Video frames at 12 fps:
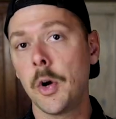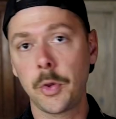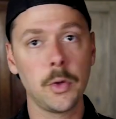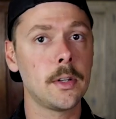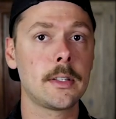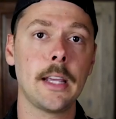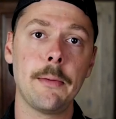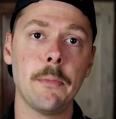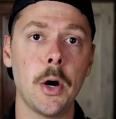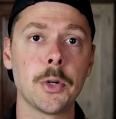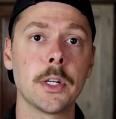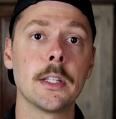go through the same
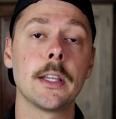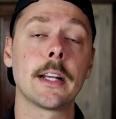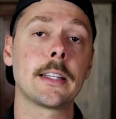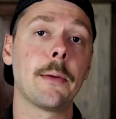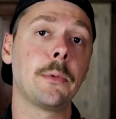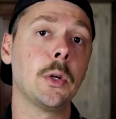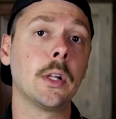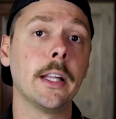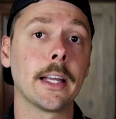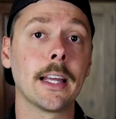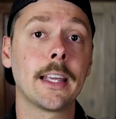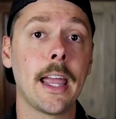motions, except you
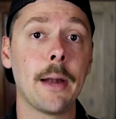click